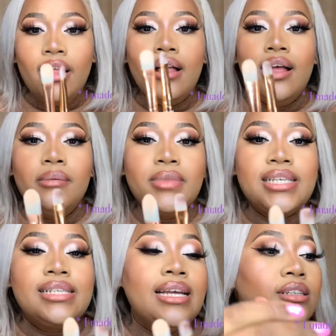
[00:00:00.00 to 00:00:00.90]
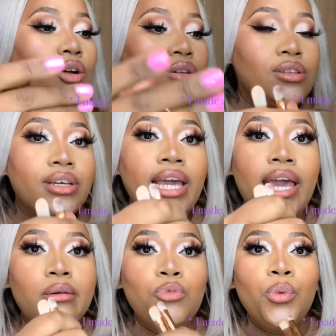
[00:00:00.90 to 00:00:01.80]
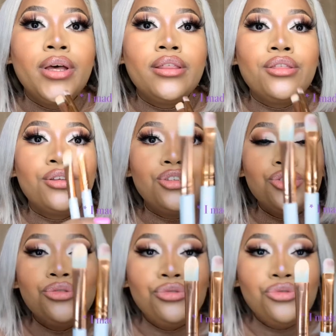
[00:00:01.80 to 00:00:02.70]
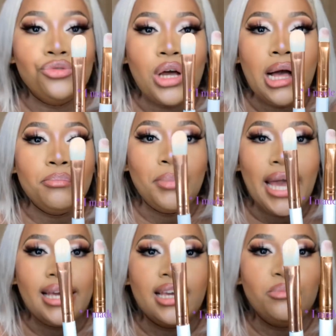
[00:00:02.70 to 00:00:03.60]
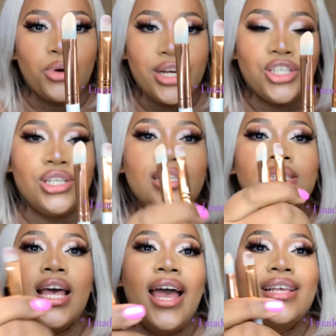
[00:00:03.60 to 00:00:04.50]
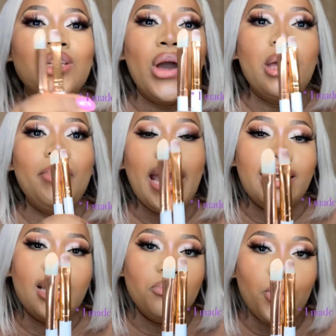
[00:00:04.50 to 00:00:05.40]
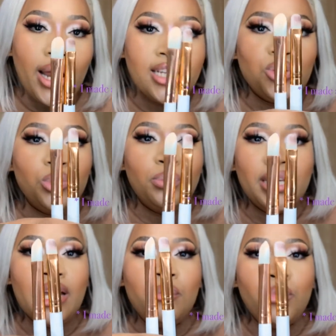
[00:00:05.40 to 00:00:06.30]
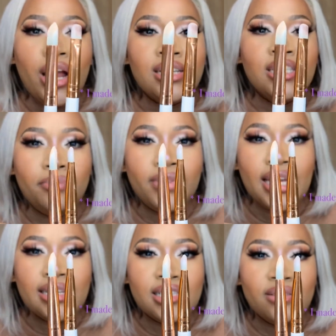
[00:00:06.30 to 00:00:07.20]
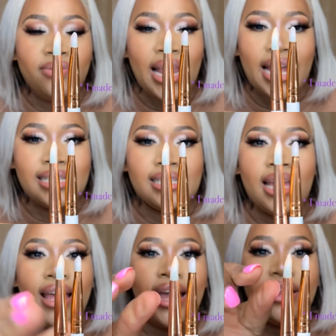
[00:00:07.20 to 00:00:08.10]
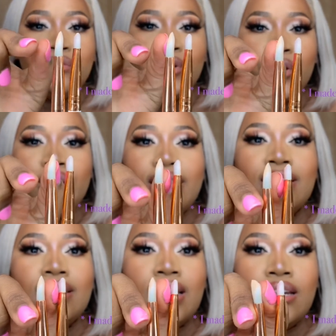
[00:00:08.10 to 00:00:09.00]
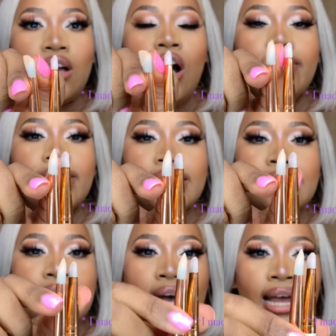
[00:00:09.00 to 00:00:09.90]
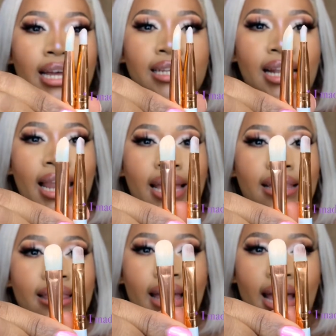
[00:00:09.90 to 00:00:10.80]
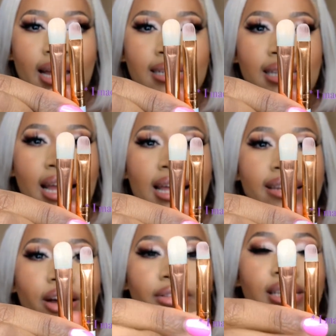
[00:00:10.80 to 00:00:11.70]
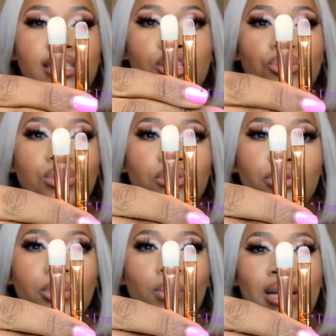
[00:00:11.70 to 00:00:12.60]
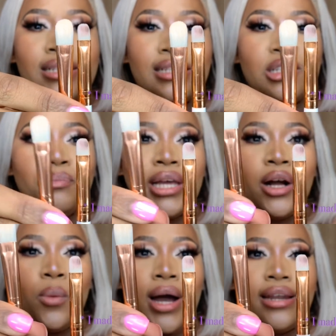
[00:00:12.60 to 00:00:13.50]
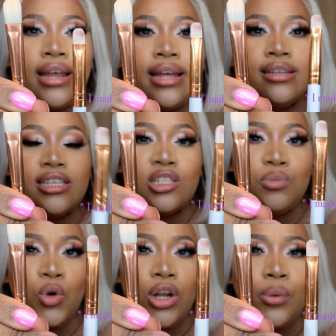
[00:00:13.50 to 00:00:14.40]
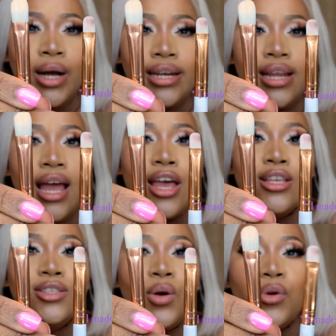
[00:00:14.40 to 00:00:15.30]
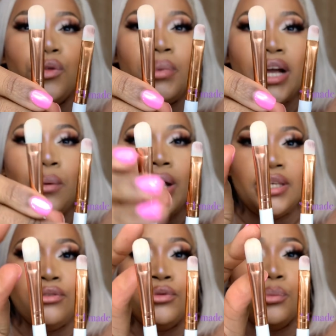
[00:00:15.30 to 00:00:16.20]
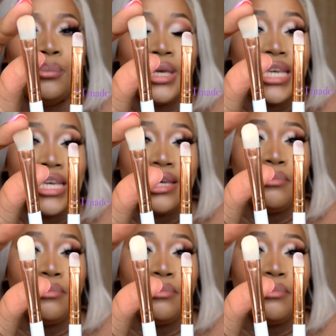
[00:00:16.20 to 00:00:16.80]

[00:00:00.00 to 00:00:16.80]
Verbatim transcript: Um, the set also came with two um, packing brushes. So a packing brush would be a brush that is flat and very thin on the side like that. Now these are two different ones. It's a bigger one and a smaller one. So the bigger one for me